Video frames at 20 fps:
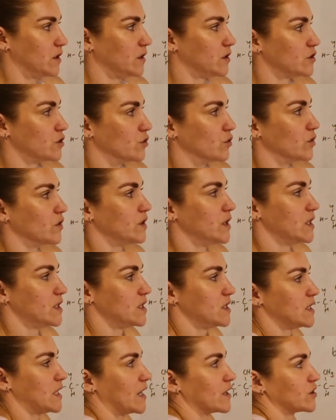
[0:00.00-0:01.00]
So this
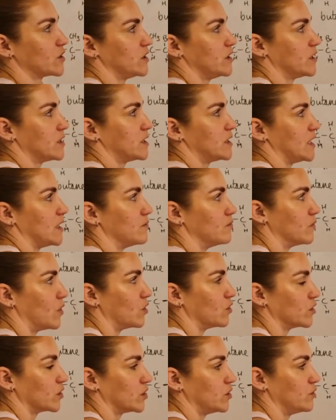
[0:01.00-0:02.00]
is actually the same
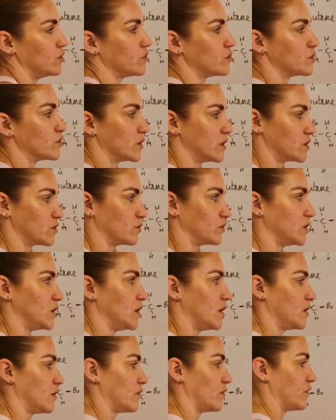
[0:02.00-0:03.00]
molecule, so it's
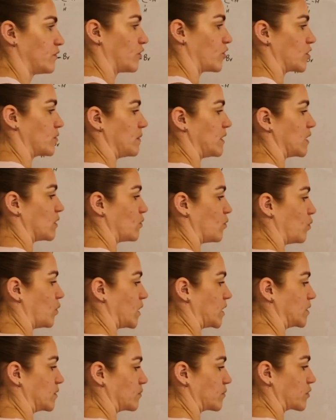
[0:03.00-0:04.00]
only forming
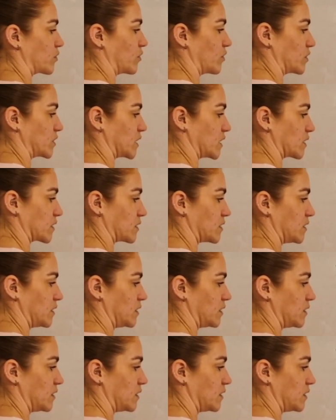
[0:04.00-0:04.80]
one product.